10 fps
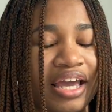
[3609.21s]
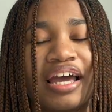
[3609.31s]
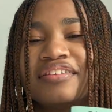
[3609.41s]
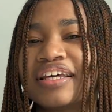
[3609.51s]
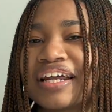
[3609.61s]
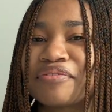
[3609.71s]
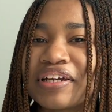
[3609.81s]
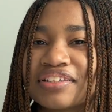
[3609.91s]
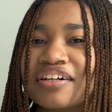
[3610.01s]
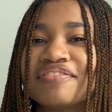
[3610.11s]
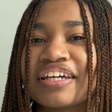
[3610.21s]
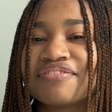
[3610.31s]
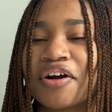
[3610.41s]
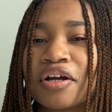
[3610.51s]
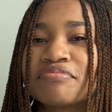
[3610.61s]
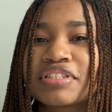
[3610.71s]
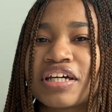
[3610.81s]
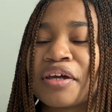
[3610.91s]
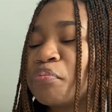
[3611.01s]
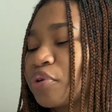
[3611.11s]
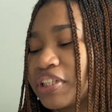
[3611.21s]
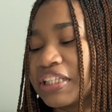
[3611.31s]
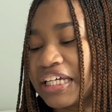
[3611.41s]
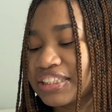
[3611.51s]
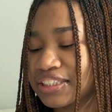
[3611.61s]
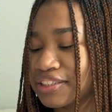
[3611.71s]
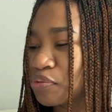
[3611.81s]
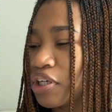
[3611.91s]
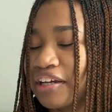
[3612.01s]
And then I read Lovelight Farms. I'm pretty late to this one.